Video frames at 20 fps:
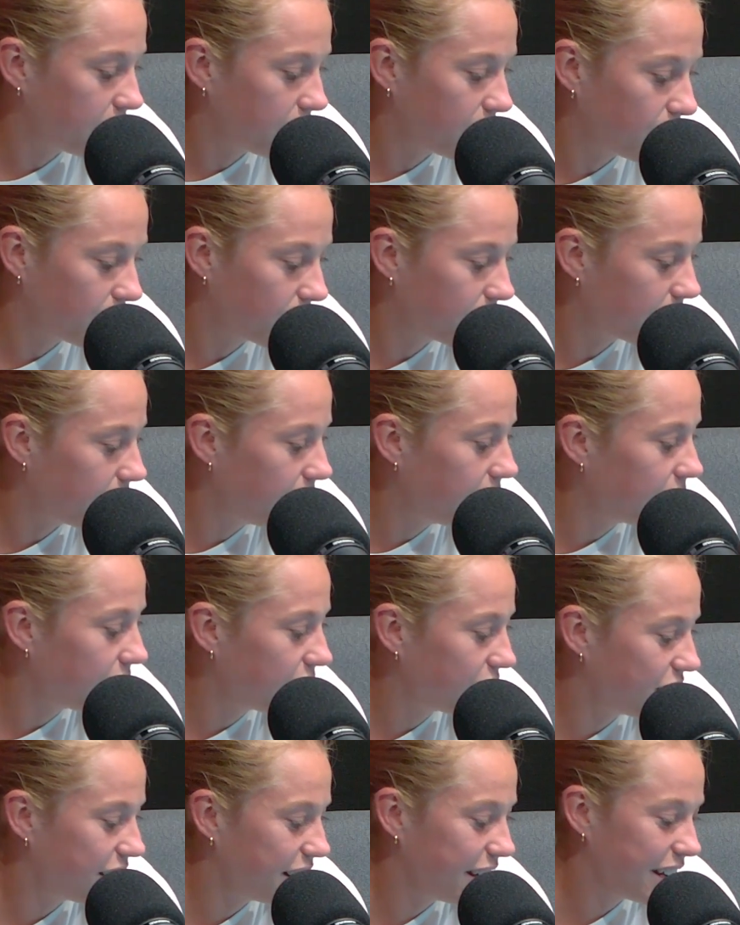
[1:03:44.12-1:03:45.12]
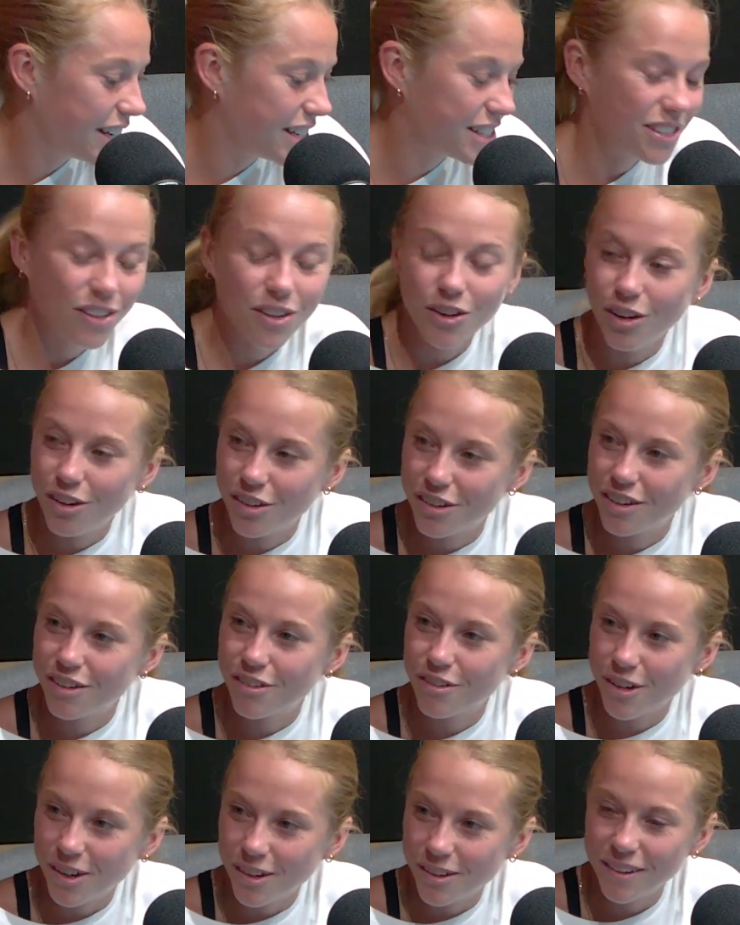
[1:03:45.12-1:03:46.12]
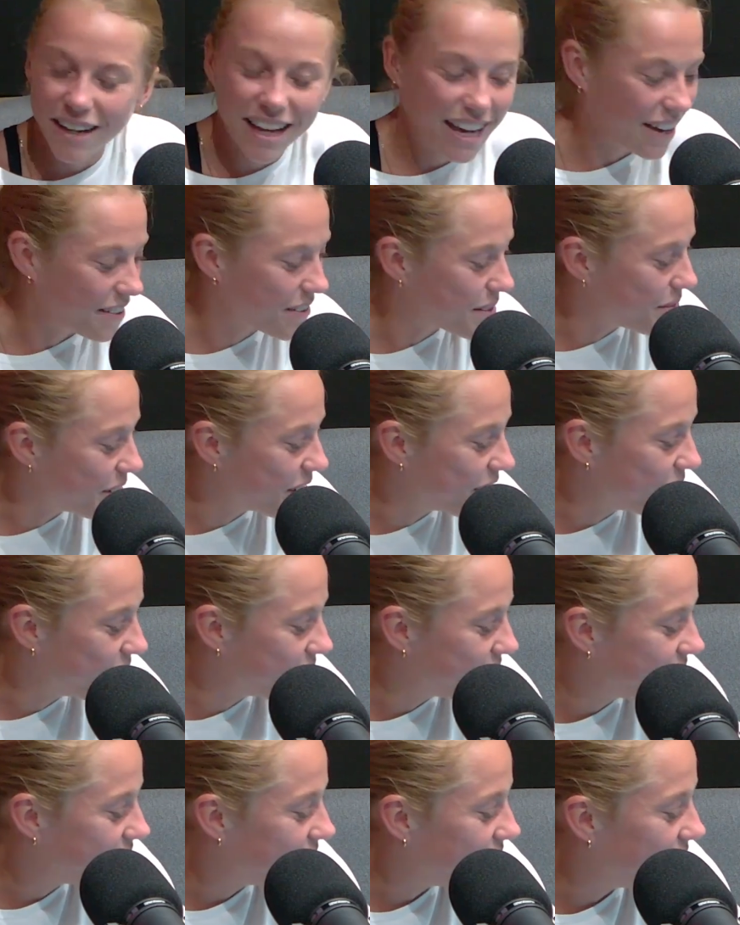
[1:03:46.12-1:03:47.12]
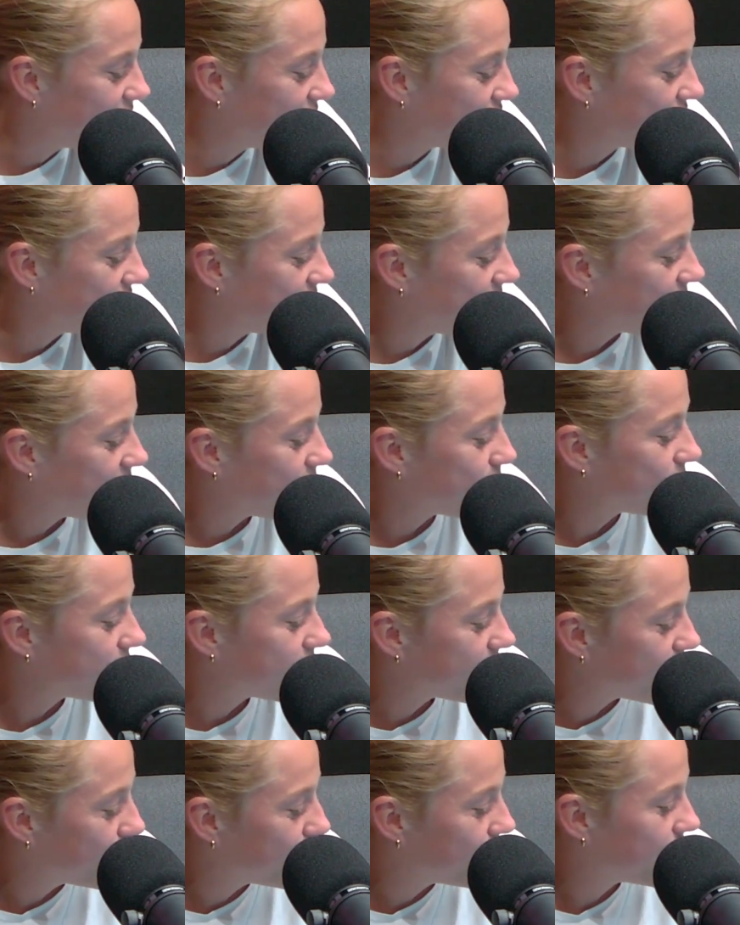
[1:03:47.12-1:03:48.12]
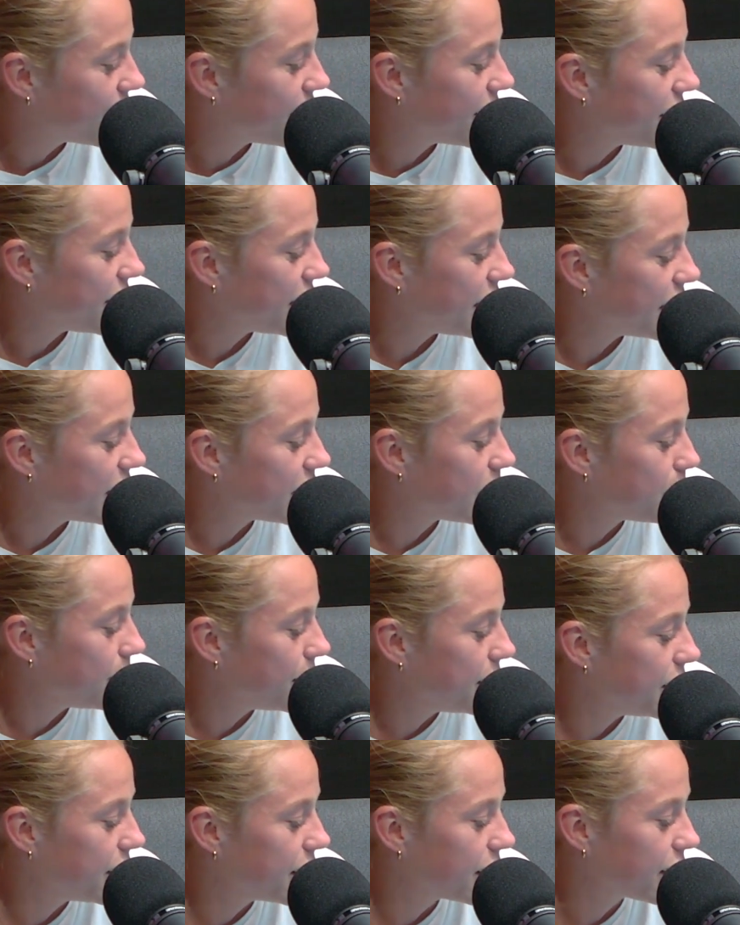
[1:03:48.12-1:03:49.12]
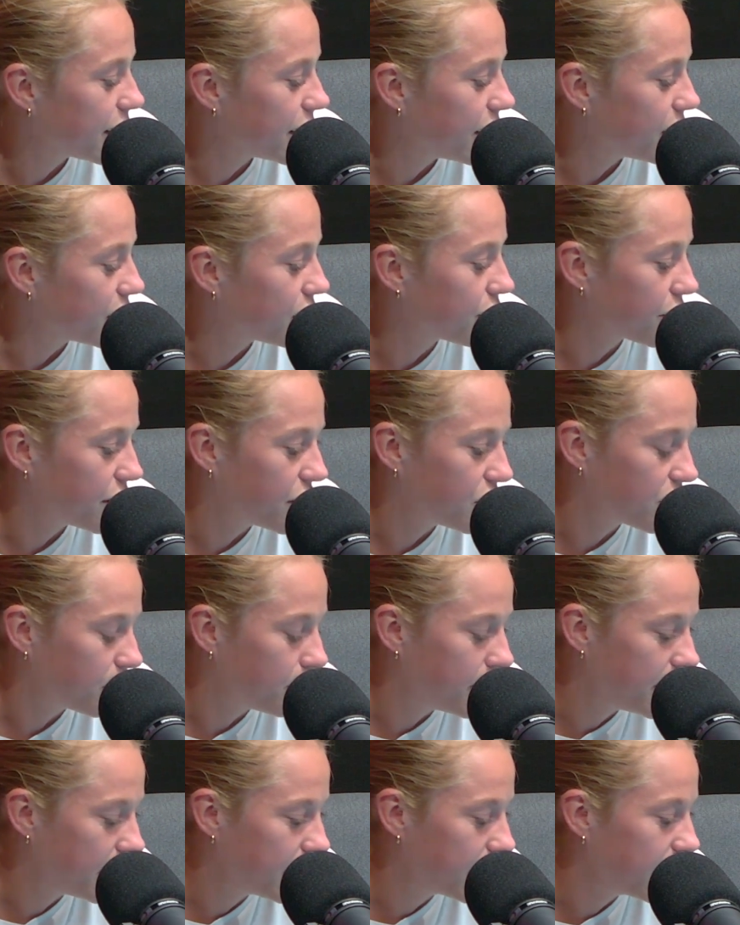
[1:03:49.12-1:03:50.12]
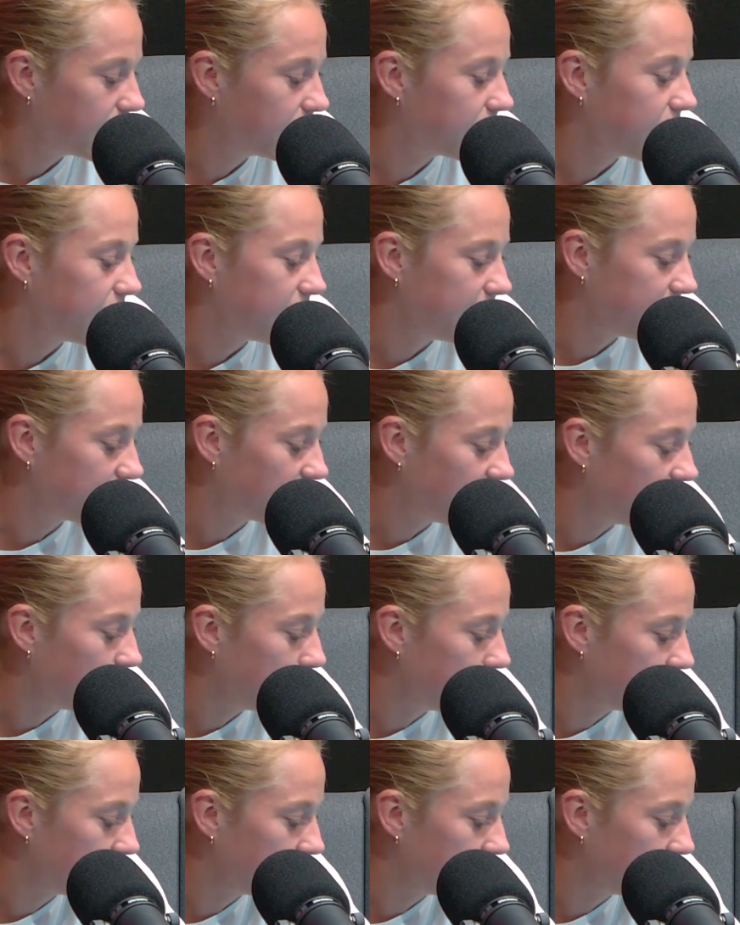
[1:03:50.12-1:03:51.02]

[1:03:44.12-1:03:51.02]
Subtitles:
Goslet. She is on a roll at the moment. She claimed silver in the intermediate girls 300 metres in a time of